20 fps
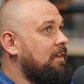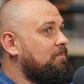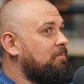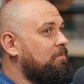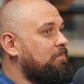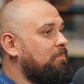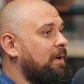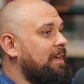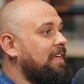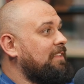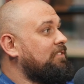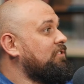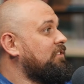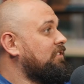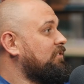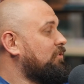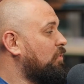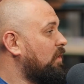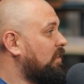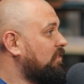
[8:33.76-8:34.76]
by answering
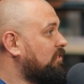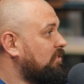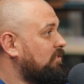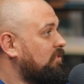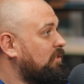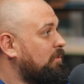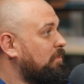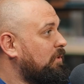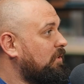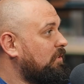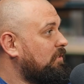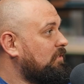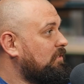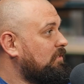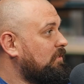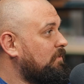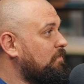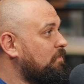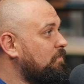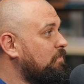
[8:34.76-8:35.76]
his questions in the books.
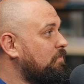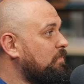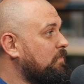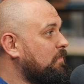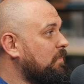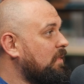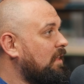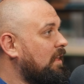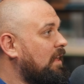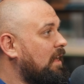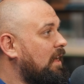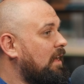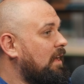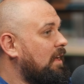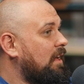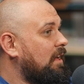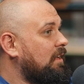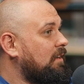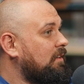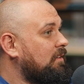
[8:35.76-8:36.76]

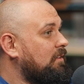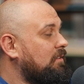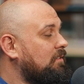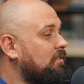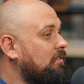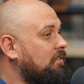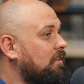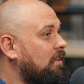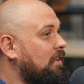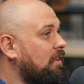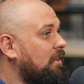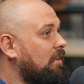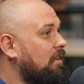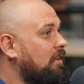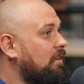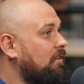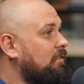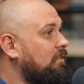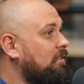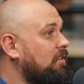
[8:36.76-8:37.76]
And
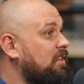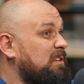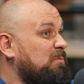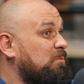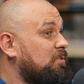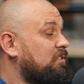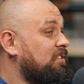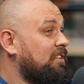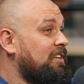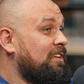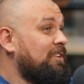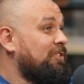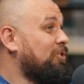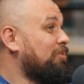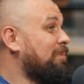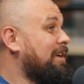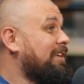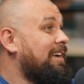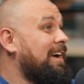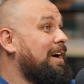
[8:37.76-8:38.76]
he would, no
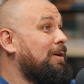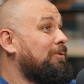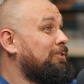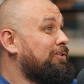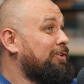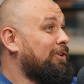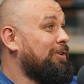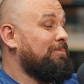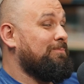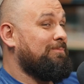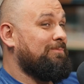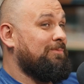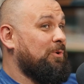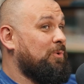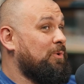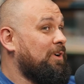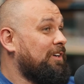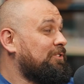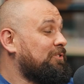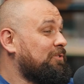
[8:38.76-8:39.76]
matter how dumb the
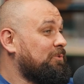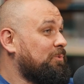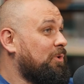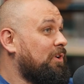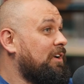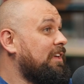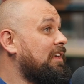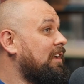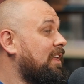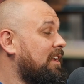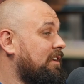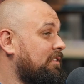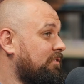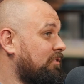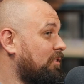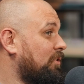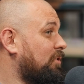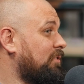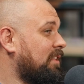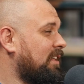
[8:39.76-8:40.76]
questions were, he let us
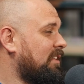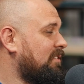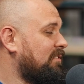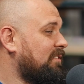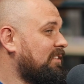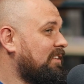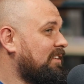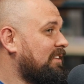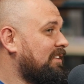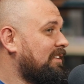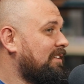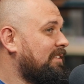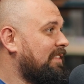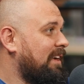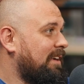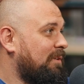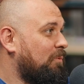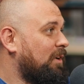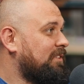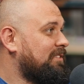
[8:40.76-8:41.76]
know that
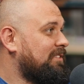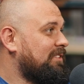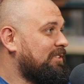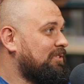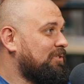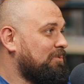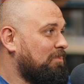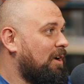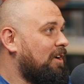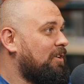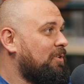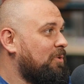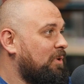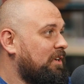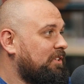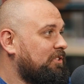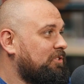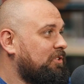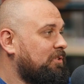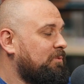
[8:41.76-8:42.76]
like wasn't a smart
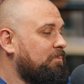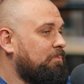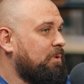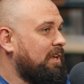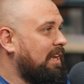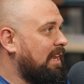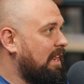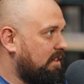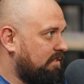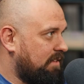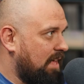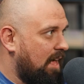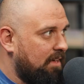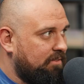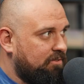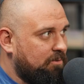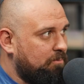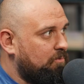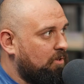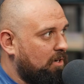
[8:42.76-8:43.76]
question, but he let us
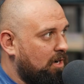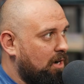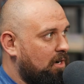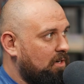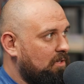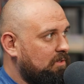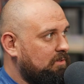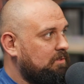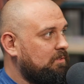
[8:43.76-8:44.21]
ask him regardless.